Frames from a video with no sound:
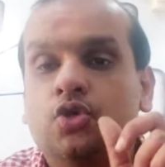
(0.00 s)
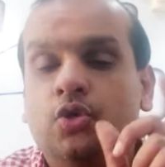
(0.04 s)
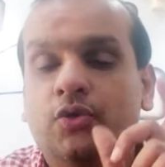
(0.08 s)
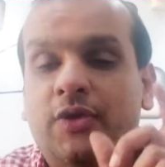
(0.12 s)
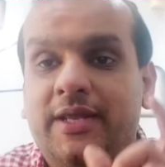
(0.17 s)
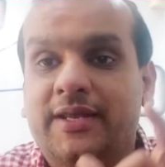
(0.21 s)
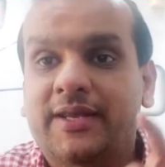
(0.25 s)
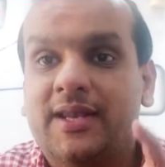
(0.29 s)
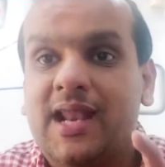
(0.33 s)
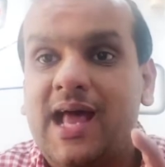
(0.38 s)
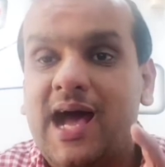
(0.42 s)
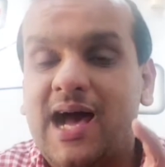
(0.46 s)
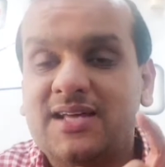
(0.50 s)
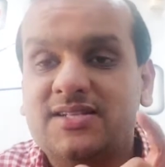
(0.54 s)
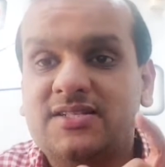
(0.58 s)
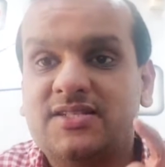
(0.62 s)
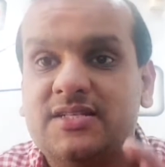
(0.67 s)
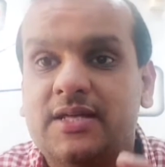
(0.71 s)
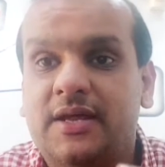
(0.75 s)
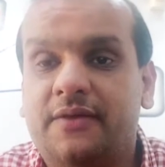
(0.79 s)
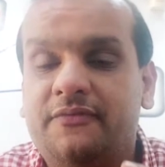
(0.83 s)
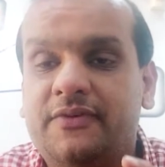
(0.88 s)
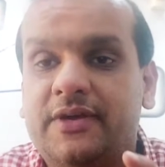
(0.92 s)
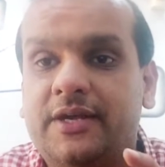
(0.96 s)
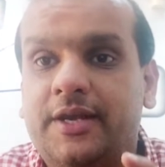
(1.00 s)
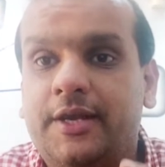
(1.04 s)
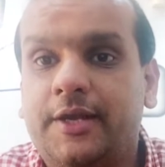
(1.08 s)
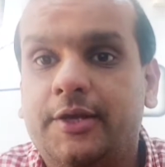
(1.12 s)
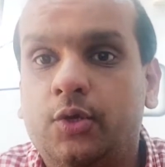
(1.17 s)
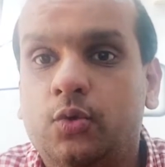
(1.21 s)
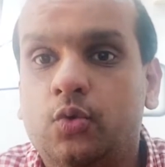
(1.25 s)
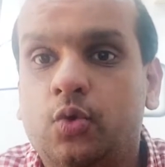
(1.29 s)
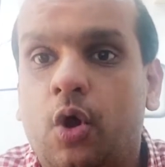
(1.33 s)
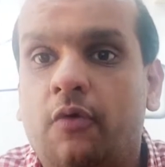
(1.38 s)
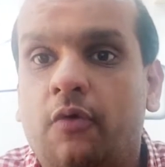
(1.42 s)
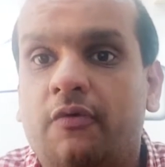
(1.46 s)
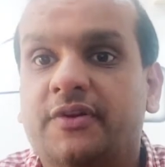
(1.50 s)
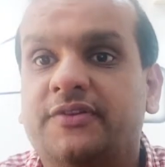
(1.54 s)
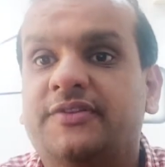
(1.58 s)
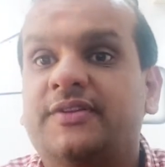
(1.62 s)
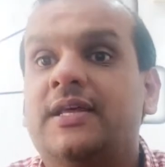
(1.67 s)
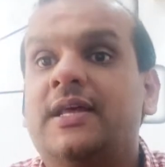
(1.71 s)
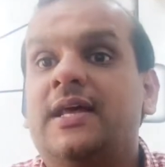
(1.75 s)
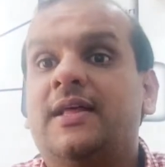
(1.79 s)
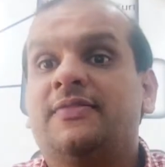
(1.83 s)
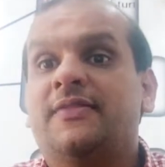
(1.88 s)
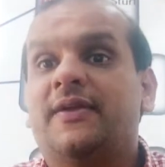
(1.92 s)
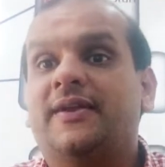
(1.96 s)
So in last 72 hours,
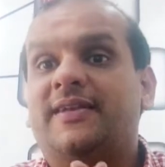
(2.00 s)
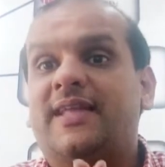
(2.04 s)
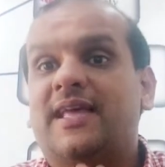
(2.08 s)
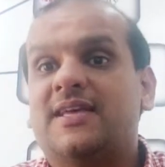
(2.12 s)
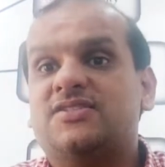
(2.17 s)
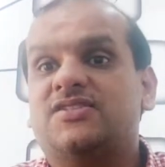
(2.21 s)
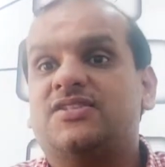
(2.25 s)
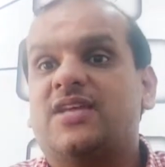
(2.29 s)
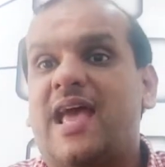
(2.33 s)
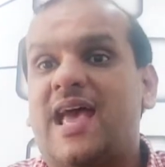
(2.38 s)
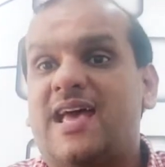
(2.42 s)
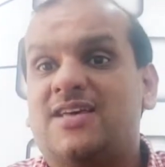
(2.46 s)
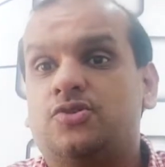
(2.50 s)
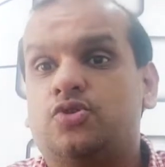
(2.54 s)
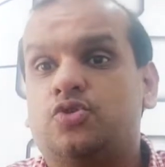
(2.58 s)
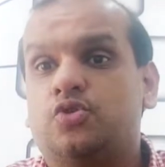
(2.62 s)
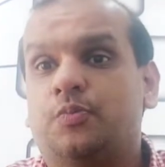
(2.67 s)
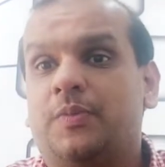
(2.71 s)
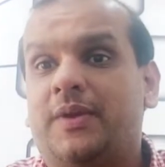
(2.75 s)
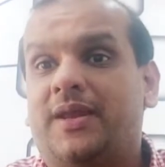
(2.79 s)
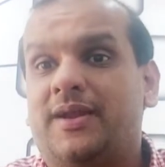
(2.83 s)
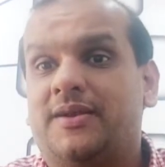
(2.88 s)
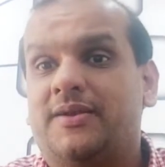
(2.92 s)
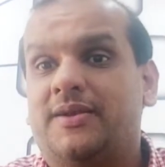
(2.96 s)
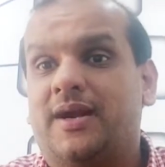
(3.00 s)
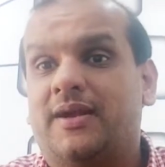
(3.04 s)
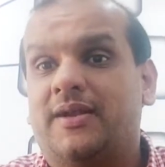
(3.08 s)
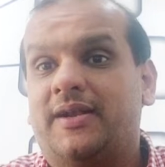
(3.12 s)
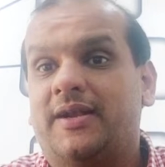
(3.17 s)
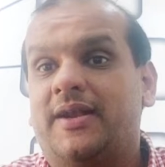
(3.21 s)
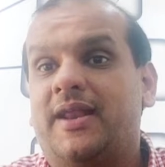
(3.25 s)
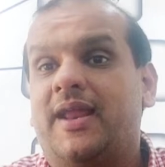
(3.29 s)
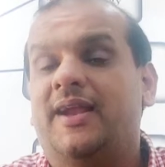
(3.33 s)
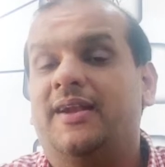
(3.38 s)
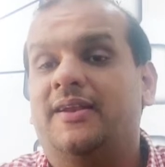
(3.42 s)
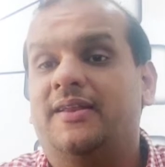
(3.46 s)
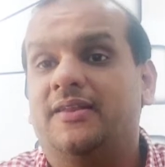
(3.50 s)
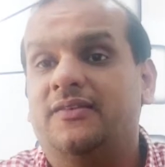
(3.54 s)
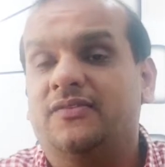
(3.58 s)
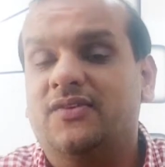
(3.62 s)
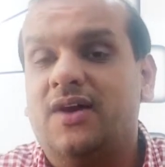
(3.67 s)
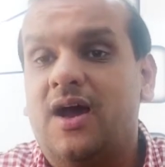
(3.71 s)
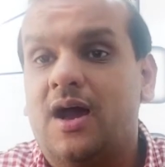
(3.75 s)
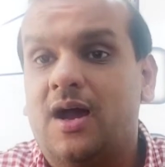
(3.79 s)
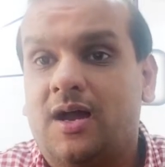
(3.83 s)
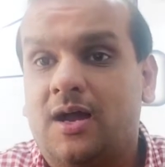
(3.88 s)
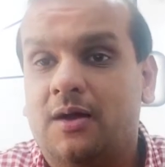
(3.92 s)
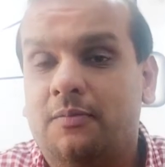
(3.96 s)
the test has to be conducted. It
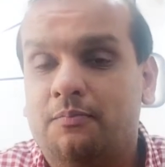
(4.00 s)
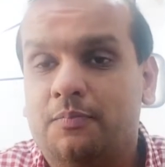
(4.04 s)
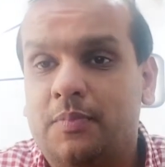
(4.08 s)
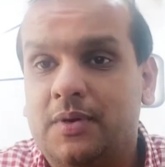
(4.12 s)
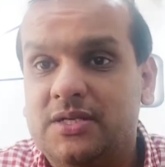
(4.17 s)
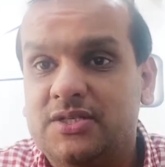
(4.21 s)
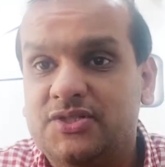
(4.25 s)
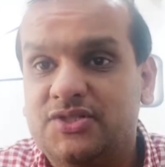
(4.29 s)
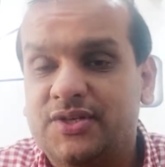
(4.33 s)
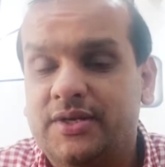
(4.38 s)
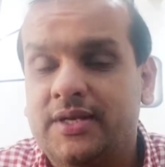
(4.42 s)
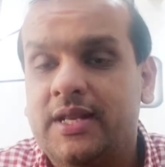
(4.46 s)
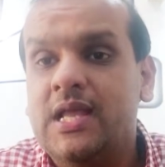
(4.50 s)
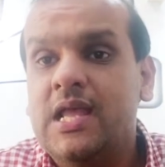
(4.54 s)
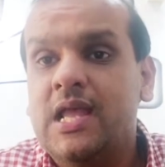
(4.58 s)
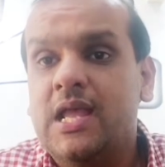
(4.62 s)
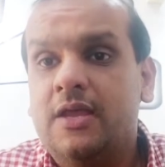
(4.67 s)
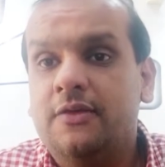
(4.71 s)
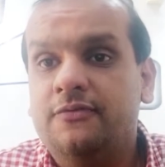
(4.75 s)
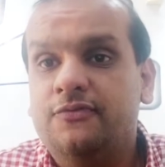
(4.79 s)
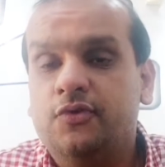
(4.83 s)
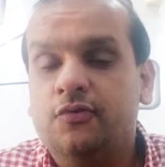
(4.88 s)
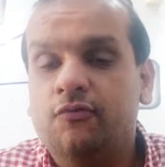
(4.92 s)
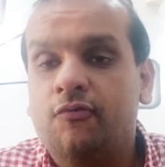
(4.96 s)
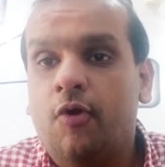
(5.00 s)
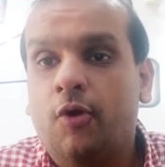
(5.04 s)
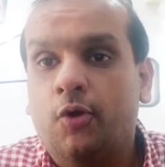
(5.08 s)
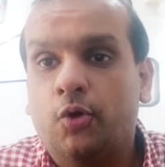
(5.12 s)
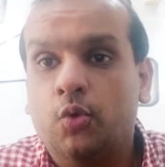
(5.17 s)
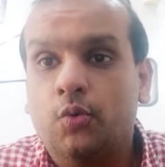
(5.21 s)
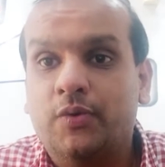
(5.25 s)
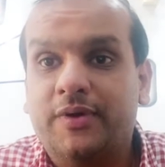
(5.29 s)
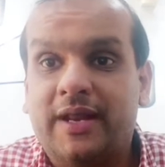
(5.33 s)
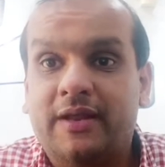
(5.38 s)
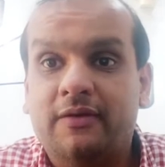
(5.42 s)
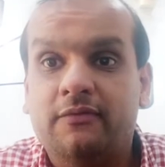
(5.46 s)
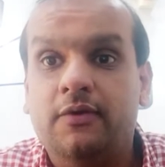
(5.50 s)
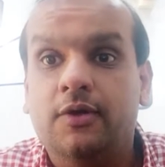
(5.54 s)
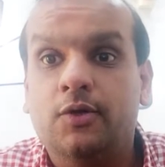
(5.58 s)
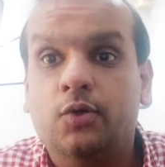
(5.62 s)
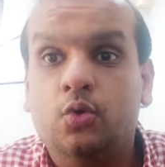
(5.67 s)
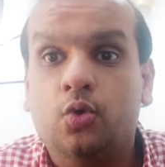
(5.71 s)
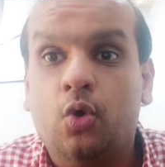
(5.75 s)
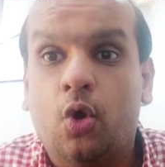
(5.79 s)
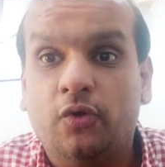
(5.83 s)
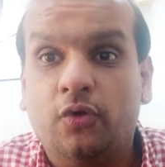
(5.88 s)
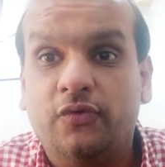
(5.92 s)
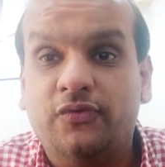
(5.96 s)
is a compulsion if you want to travel
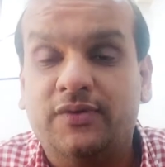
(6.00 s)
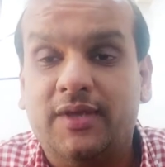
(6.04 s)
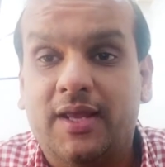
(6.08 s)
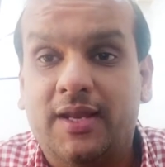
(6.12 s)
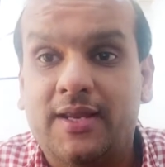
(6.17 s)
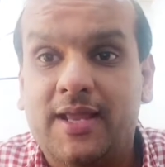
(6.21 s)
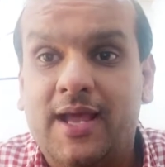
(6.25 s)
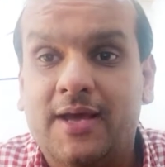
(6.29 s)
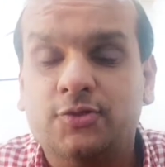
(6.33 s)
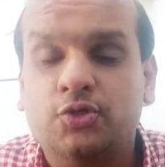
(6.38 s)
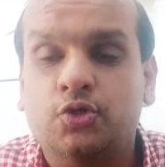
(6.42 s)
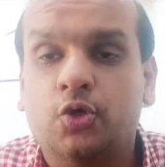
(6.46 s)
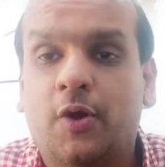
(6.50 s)
to Australia.